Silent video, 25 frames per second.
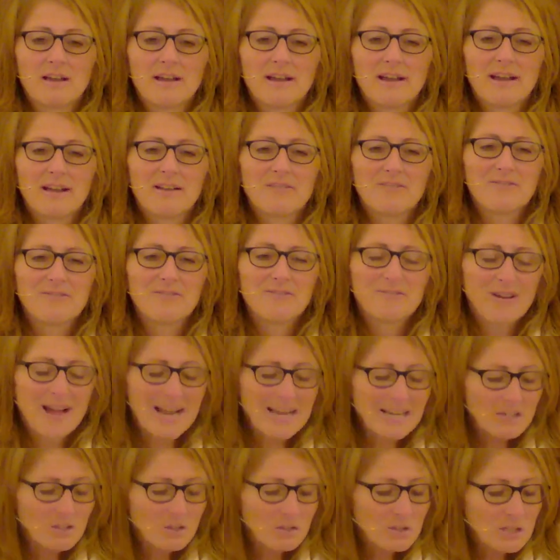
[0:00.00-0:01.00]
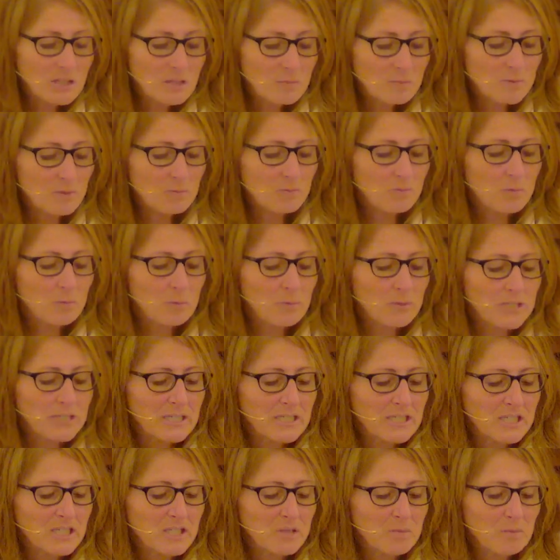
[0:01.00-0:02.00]
had finally been
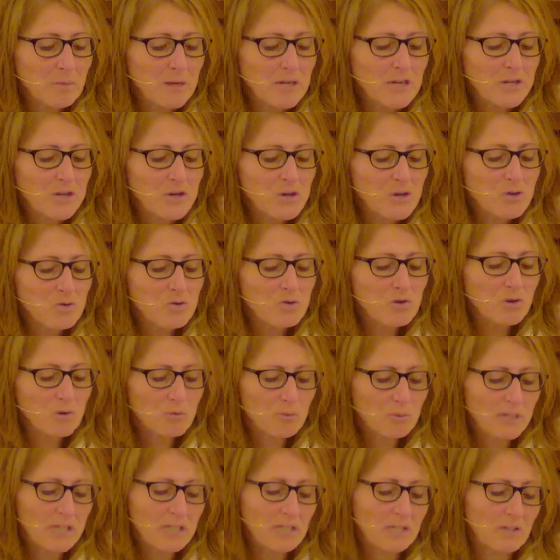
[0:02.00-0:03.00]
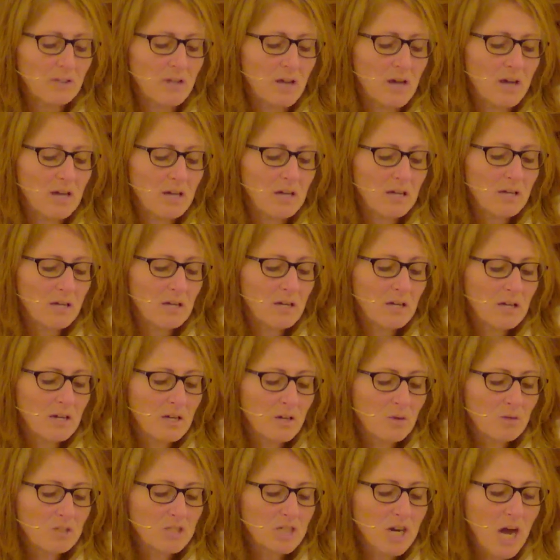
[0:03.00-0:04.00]
replaced by new curricula,
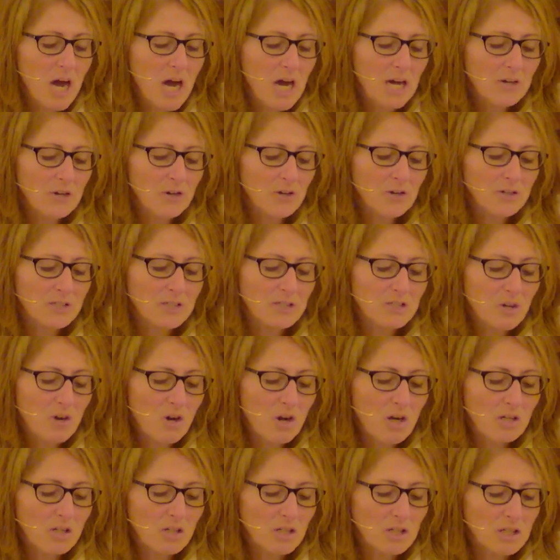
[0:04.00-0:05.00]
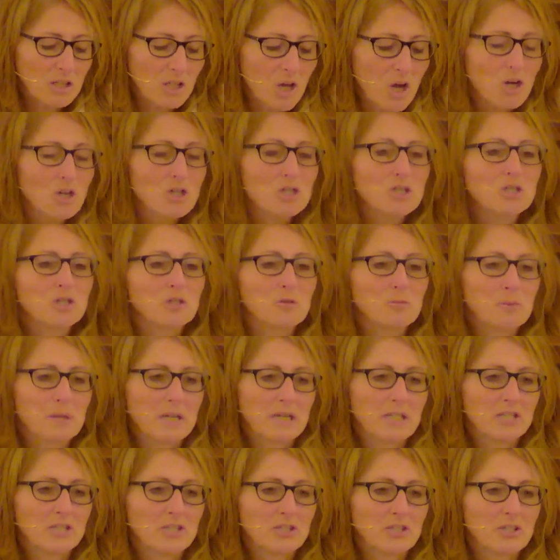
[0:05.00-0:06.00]
which honored and taught a larger
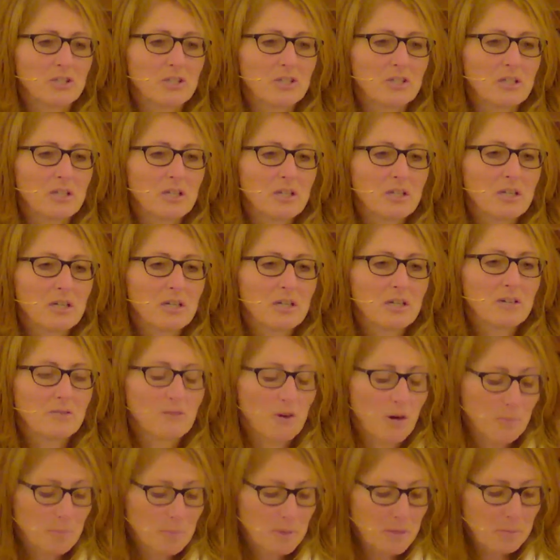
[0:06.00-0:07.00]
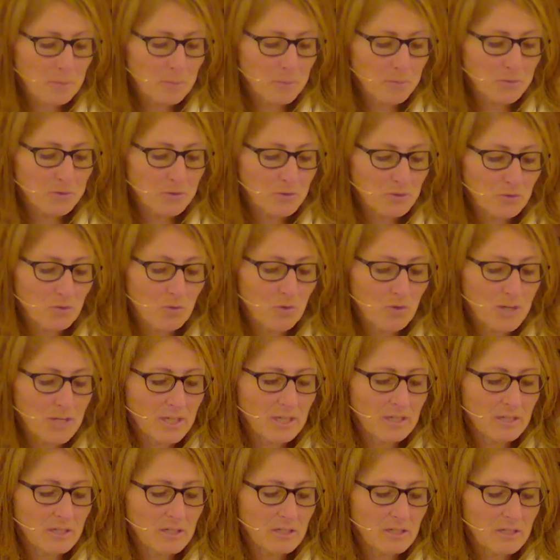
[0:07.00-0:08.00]
picture of our people's
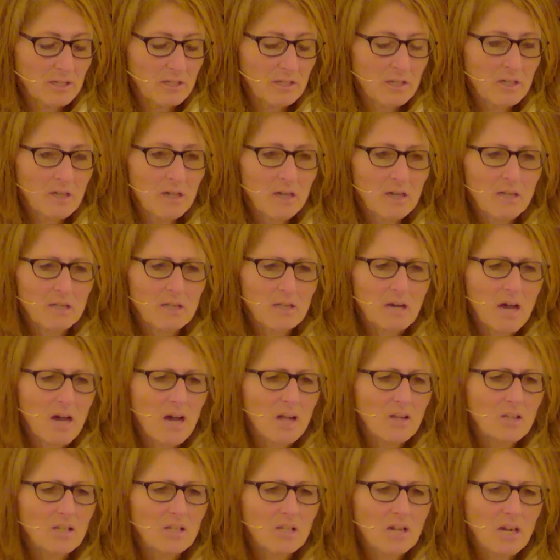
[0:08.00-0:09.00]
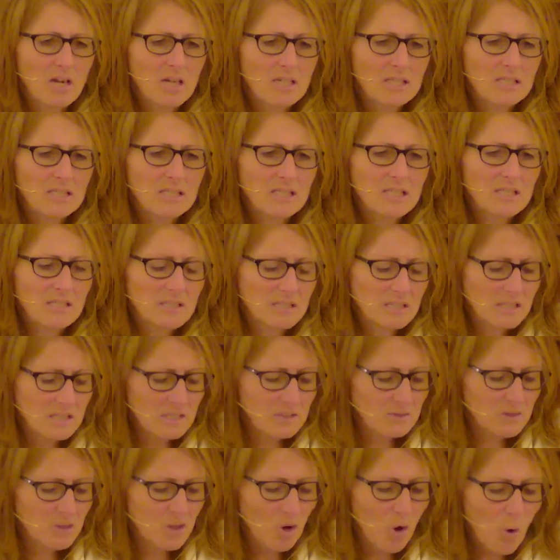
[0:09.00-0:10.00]
story. The Holocaust is,
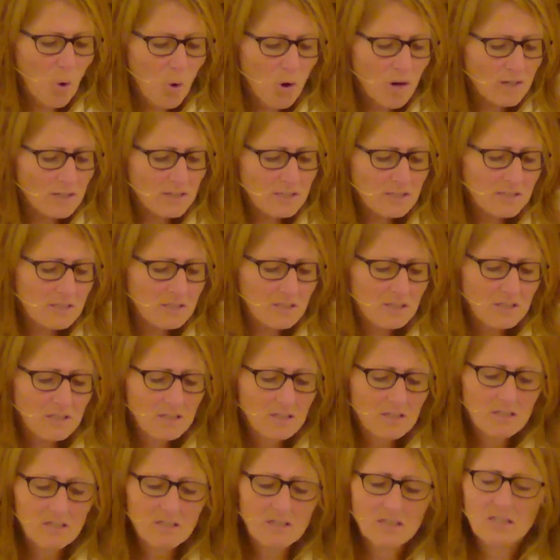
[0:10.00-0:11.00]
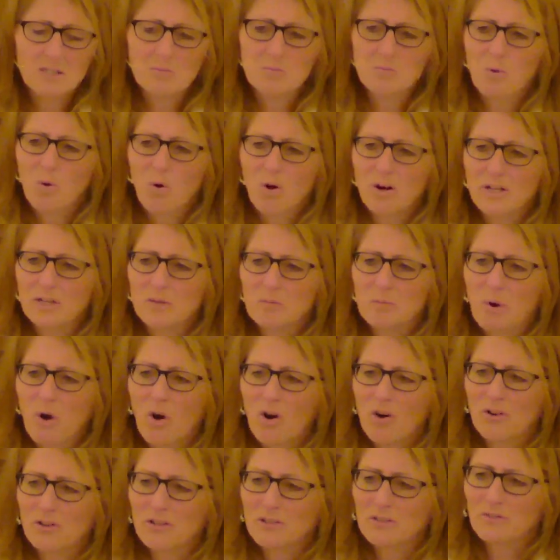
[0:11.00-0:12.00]
of course, an important
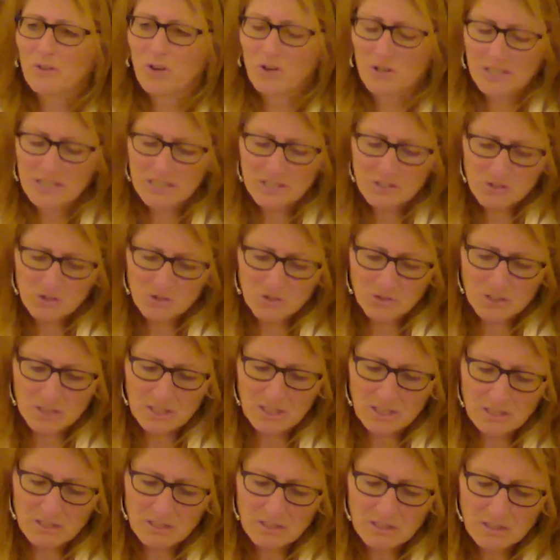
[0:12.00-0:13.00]
part of our history,